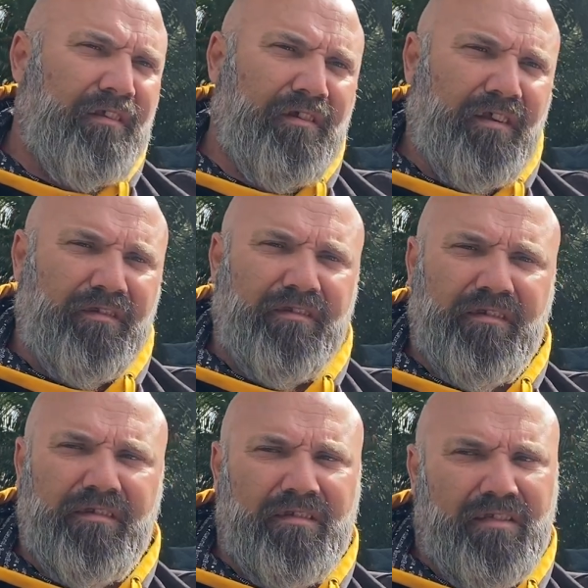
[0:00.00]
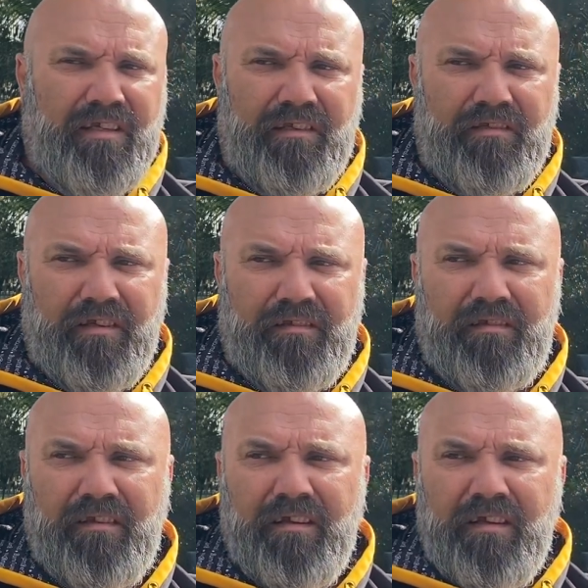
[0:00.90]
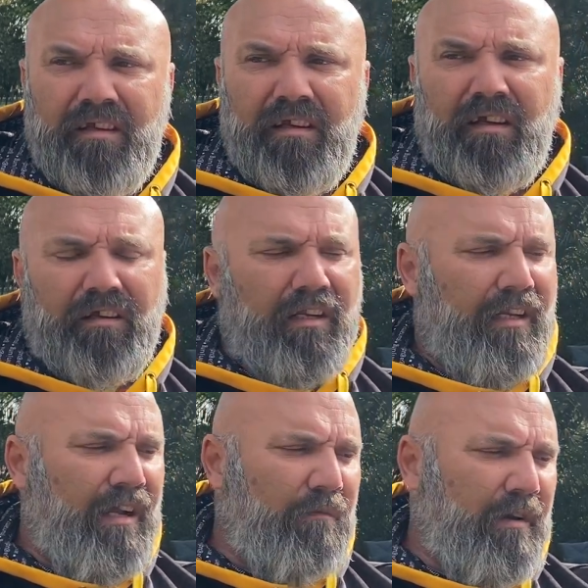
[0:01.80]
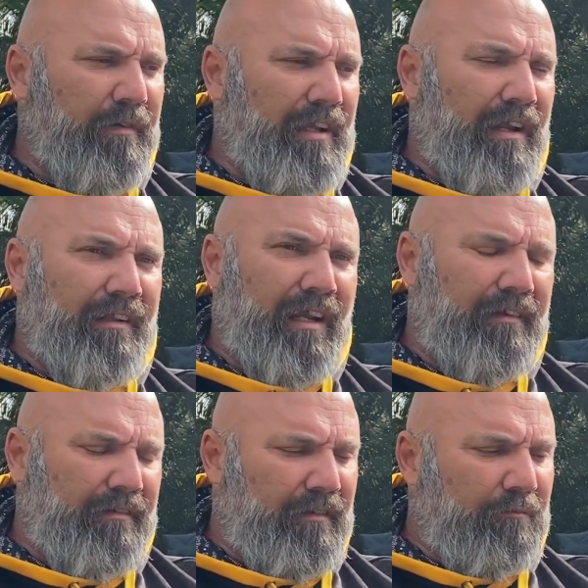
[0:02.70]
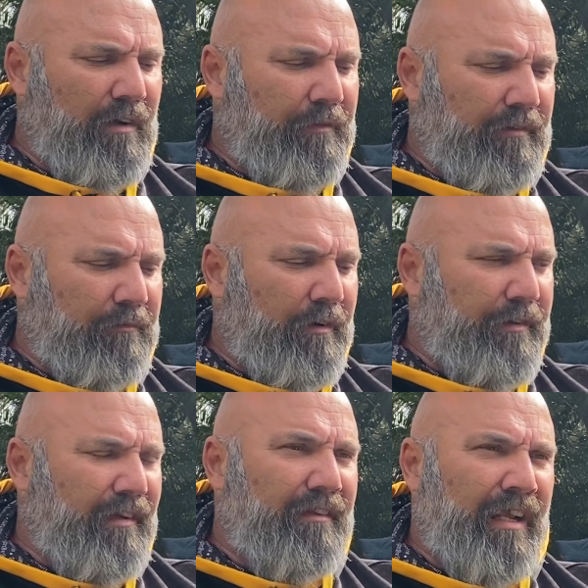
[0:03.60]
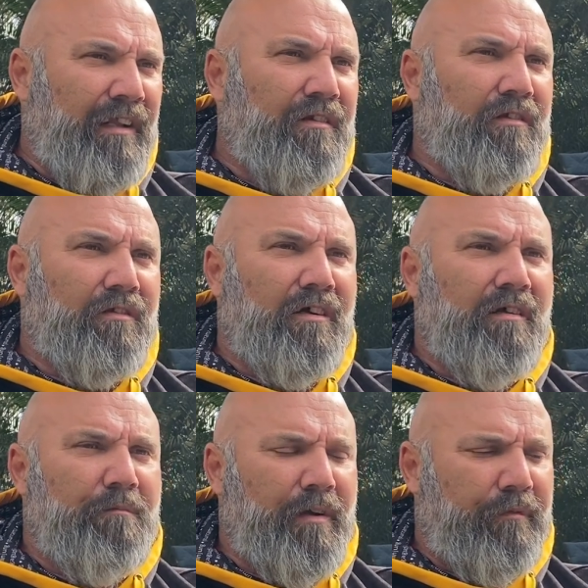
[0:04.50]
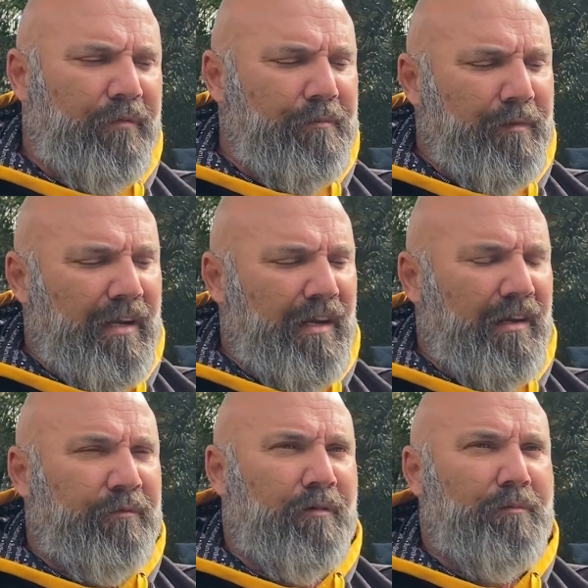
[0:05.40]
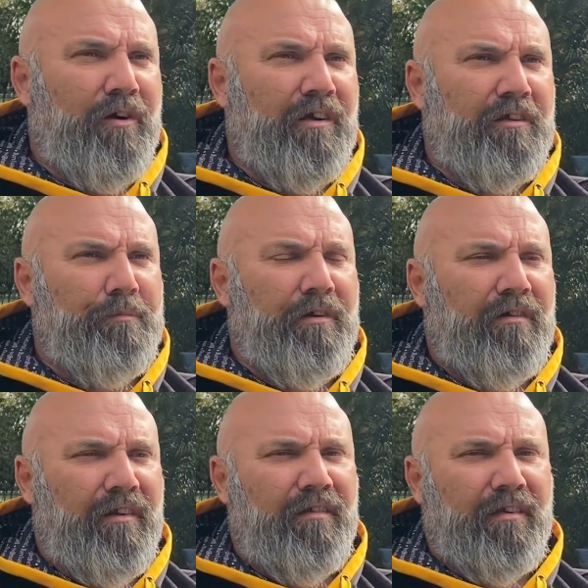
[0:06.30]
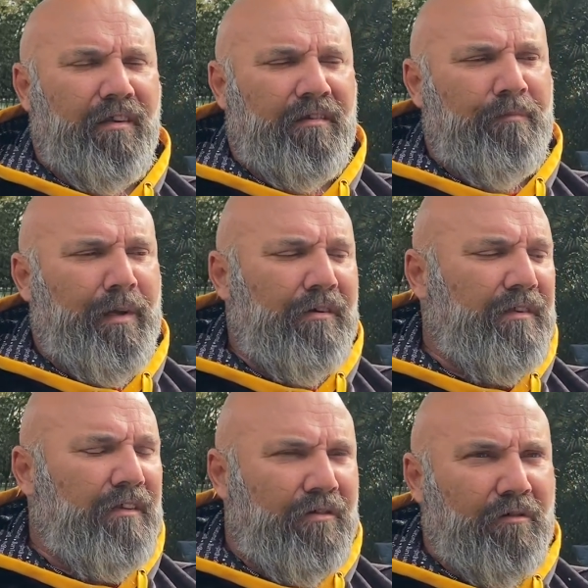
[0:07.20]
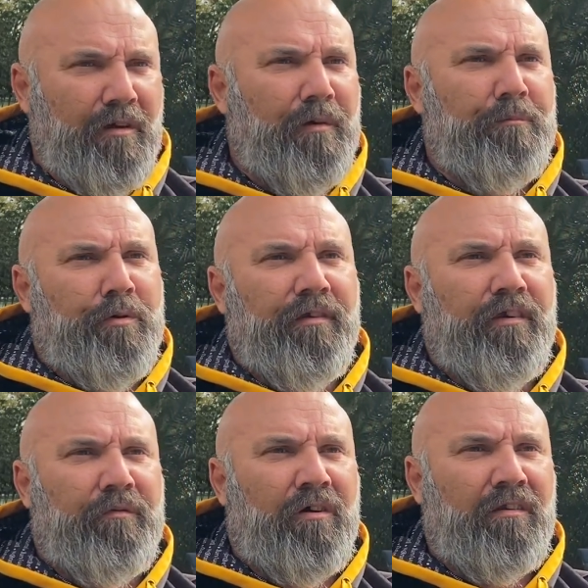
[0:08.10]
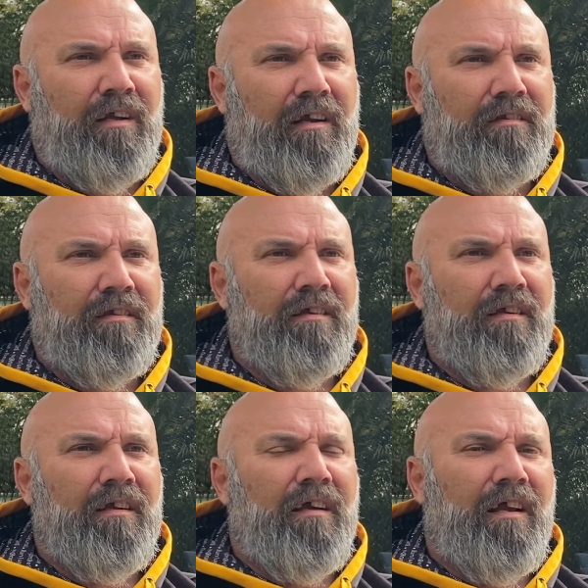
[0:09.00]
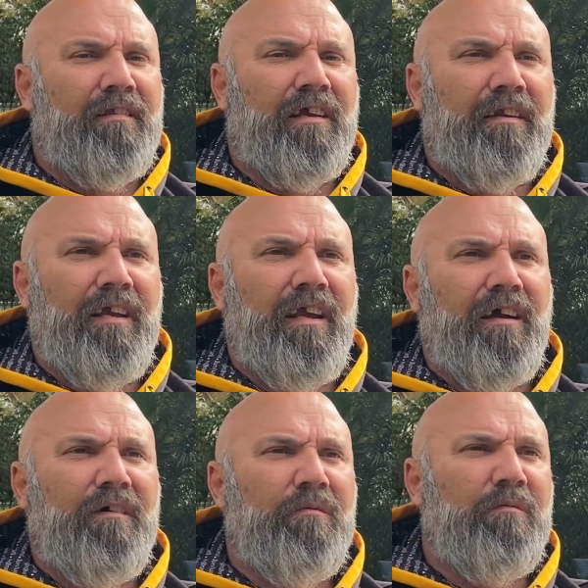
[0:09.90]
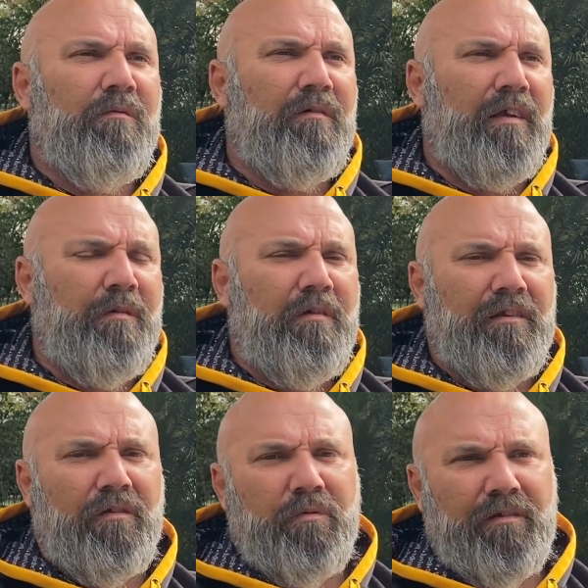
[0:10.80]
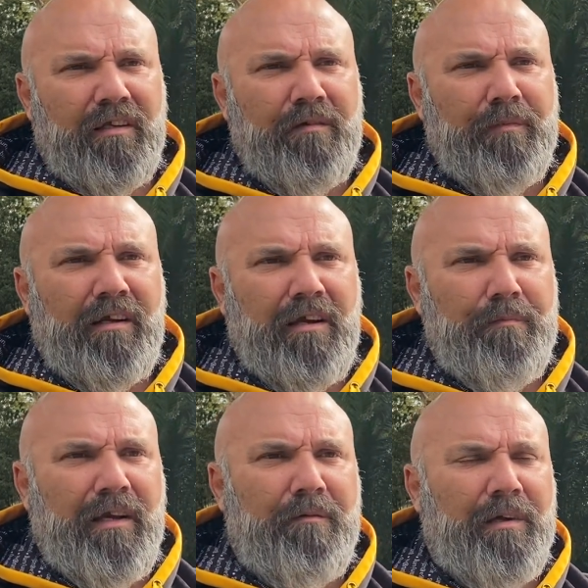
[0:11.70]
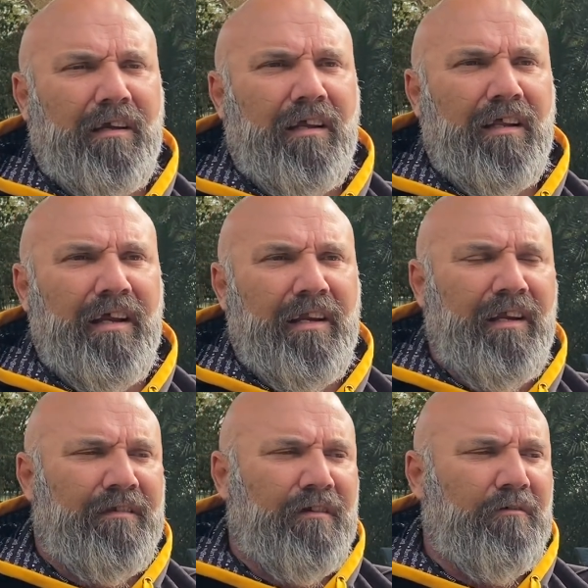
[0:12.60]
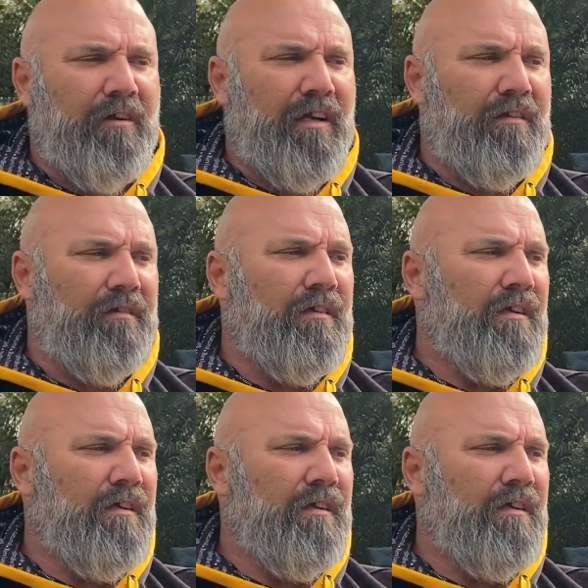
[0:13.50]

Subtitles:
it's just I don't know whether whether it's intended or not, but for me and from my experience, it's amounting to oppressive conduct. And so now everyone just wants to get Mungo man, Mungo lady into the ground.